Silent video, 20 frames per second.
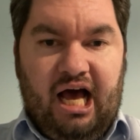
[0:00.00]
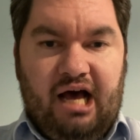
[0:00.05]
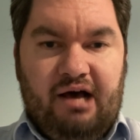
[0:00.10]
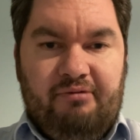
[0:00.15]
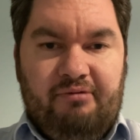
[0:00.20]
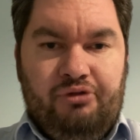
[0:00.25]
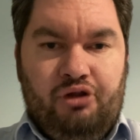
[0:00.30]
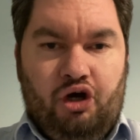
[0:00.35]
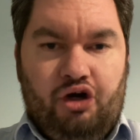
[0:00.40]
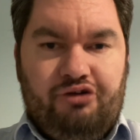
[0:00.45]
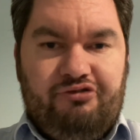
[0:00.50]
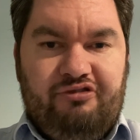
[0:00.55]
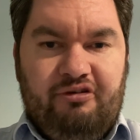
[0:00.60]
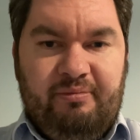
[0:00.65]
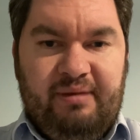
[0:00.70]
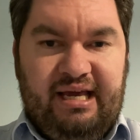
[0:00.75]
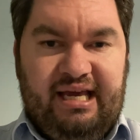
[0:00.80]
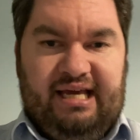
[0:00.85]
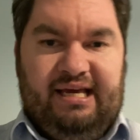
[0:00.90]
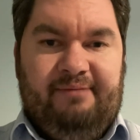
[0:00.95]
not for
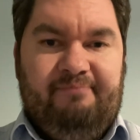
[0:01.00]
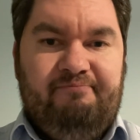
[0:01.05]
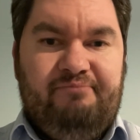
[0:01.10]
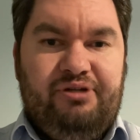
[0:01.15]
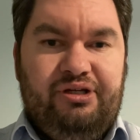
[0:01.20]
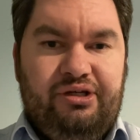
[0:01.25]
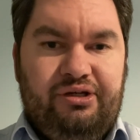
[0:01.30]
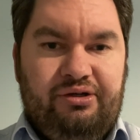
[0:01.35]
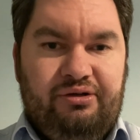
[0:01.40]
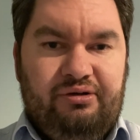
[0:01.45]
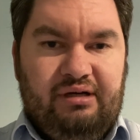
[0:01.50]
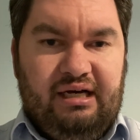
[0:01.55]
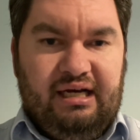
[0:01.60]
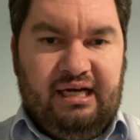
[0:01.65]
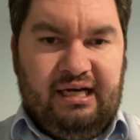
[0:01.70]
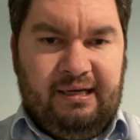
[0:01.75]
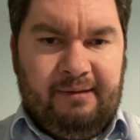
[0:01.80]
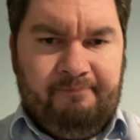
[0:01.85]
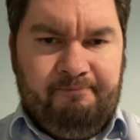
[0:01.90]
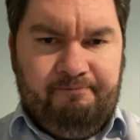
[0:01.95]
me to
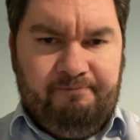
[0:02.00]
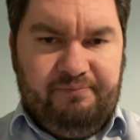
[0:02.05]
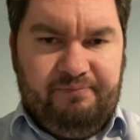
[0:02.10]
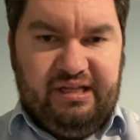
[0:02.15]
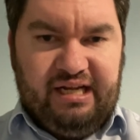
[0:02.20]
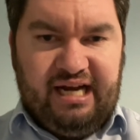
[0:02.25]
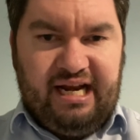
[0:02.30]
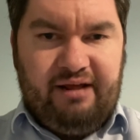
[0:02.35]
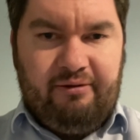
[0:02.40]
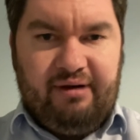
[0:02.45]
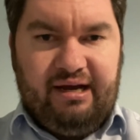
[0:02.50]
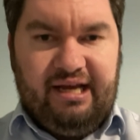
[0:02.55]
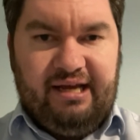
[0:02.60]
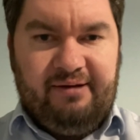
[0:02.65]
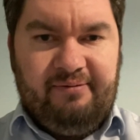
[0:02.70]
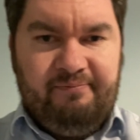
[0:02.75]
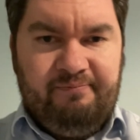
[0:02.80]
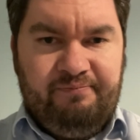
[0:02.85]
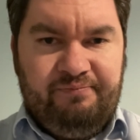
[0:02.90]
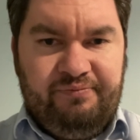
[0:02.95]
in any way
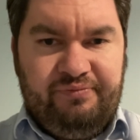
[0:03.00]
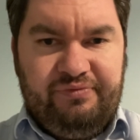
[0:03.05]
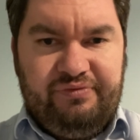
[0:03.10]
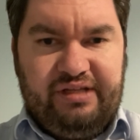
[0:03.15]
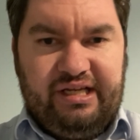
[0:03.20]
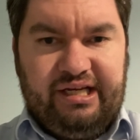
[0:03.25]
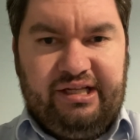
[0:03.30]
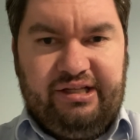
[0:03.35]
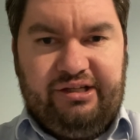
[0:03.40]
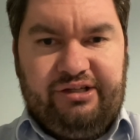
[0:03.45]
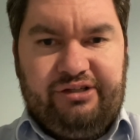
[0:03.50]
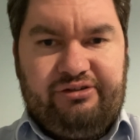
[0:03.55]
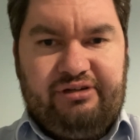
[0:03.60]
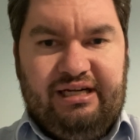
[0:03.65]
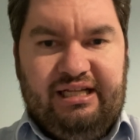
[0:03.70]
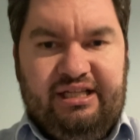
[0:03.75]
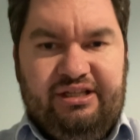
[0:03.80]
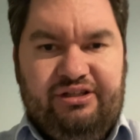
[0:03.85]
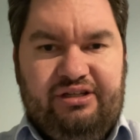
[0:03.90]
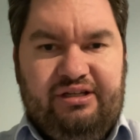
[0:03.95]
tell
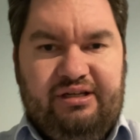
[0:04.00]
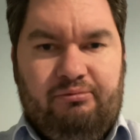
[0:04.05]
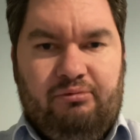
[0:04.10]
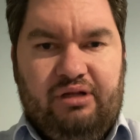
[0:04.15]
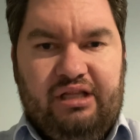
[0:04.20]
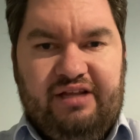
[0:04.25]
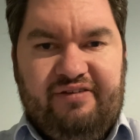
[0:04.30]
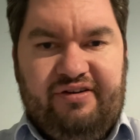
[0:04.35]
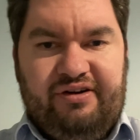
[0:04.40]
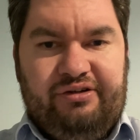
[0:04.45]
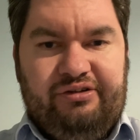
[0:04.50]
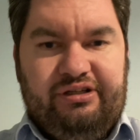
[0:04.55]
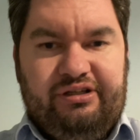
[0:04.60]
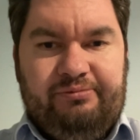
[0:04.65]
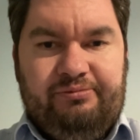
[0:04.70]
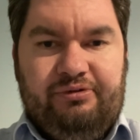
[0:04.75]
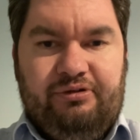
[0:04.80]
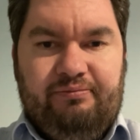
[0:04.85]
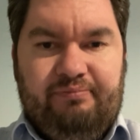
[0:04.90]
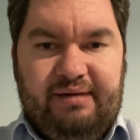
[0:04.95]
Australians what their voting
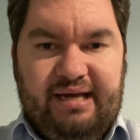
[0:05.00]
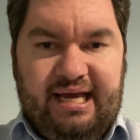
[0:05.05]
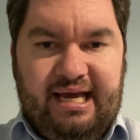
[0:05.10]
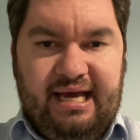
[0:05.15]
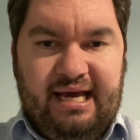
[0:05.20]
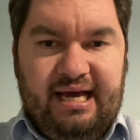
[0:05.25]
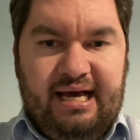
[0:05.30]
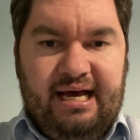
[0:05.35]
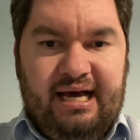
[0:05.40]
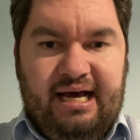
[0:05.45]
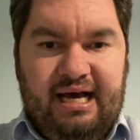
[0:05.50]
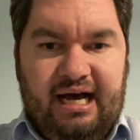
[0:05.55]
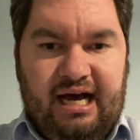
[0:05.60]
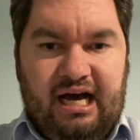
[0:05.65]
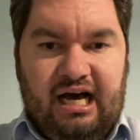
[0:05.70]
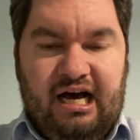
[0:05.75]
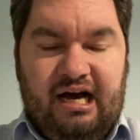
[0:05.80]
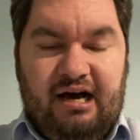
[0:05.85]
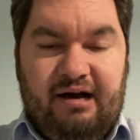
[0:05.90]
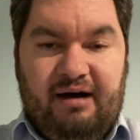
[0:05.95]
system should be.
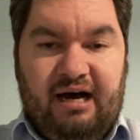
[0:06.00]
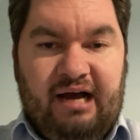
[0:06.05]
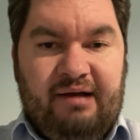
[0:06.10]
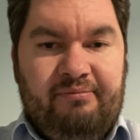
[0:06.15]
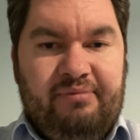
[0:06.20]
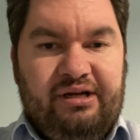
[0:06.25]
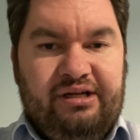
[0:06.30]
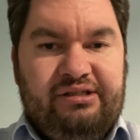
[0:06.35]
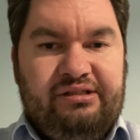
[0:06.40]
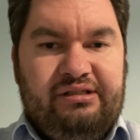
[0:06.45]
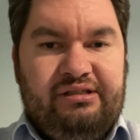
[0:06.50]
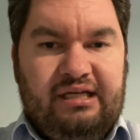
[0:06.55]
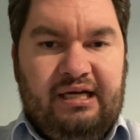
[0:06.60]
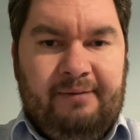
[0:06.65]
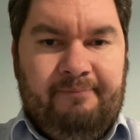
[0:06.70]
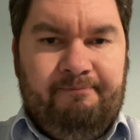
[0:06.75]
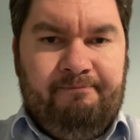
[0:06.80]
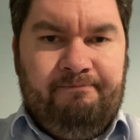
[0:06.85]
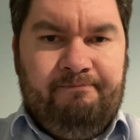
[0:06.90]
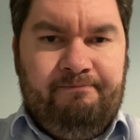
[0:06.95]
I'm just
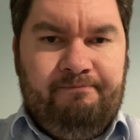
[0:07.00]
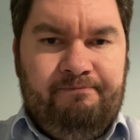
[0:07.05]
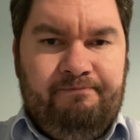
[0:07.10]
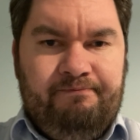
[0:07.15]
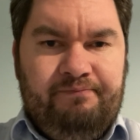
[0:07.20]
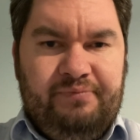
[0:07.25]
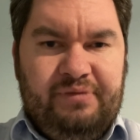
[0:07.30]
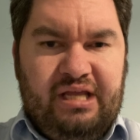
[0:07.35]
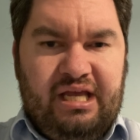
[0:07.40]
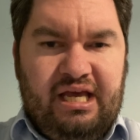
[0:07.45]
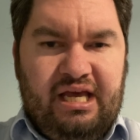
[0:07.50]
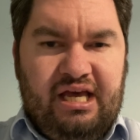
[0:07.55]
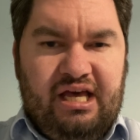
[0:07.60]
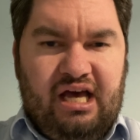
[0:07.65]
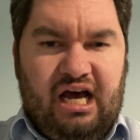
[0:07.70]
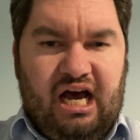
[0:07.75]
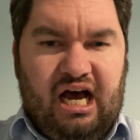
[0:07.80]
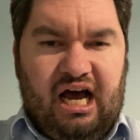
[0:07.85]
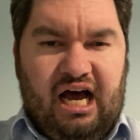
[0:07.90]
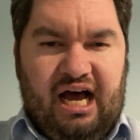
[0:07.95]

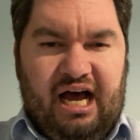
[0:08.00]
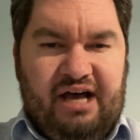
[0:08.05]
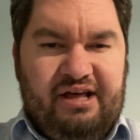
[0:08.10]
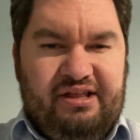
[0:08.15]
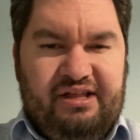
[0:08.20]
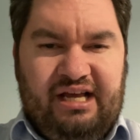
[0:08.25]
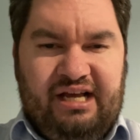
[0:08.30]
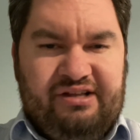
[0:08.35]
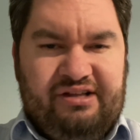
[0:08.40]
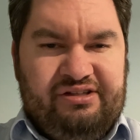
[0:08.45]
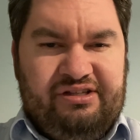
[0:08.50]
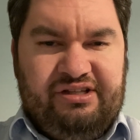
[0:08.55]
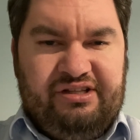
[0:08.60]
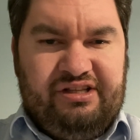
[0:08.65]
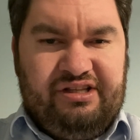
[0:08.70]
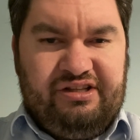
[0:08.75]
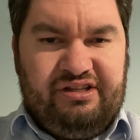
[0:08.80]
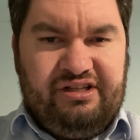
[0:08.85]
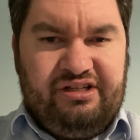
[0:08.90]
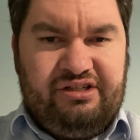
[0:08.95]

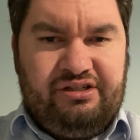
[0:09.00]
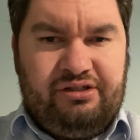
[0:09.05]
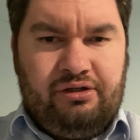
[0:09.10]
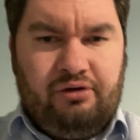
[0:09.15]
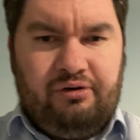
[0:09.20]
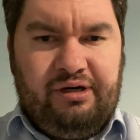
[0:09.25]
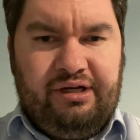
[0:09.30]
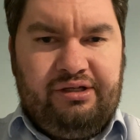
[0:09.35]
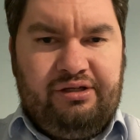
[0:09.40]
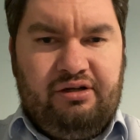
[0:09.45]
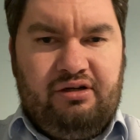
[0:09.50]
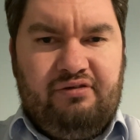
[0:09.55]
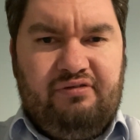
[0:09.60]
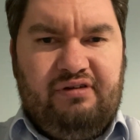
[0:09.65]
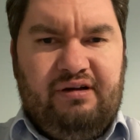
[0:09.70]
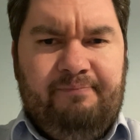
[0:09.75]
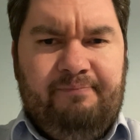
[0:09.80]
this story sort of